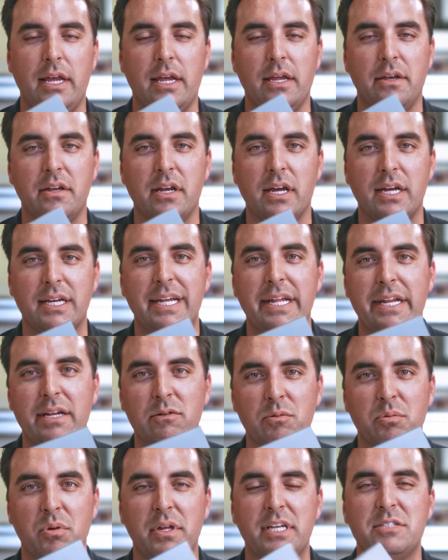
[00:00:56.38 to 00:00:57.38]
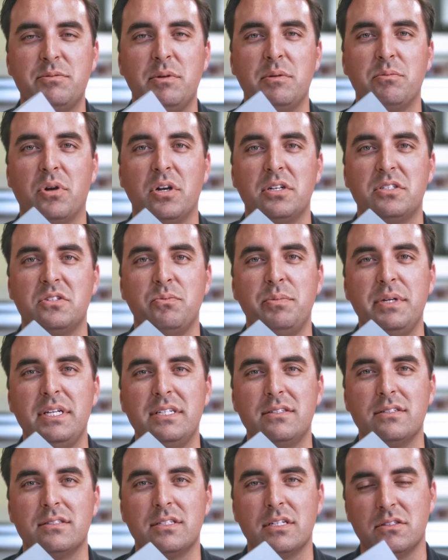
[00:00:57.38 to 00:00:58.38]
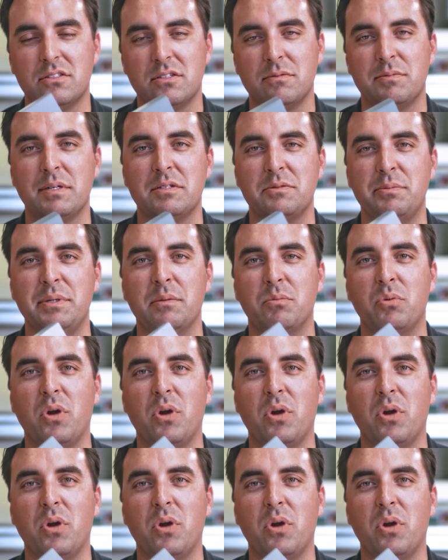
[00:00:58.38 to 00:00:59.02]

and getting replacement parts and pieces can sometimes be a